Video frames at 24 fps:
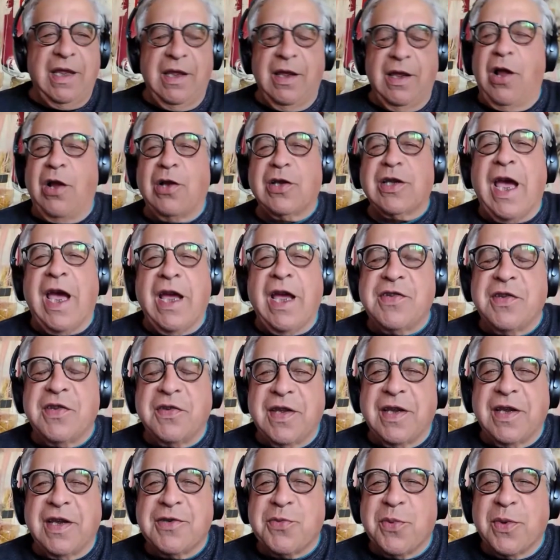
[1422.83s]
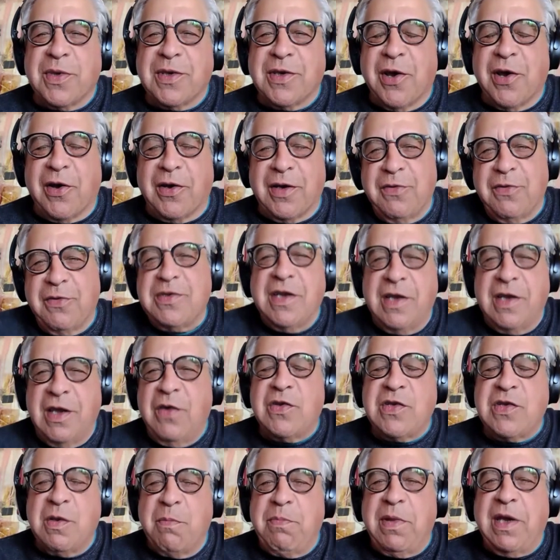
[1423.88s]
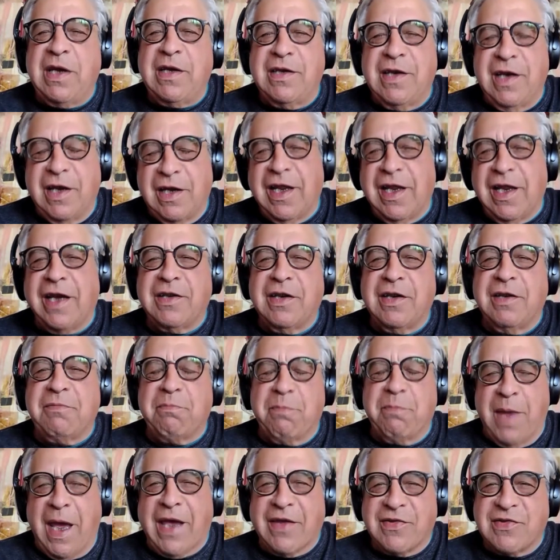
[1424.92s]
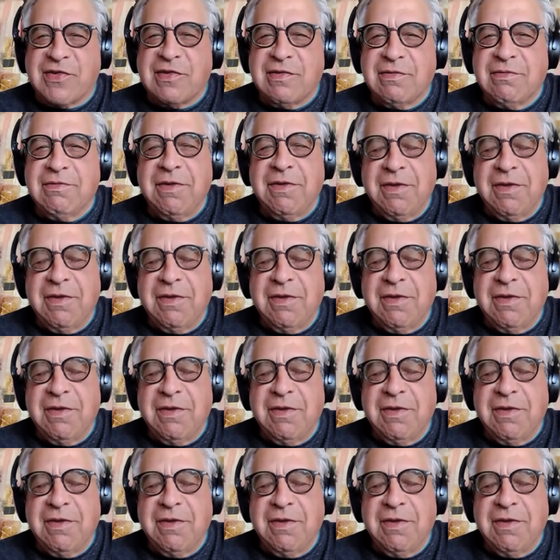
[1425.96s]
all kinds of things would go on. It was a big neglected mess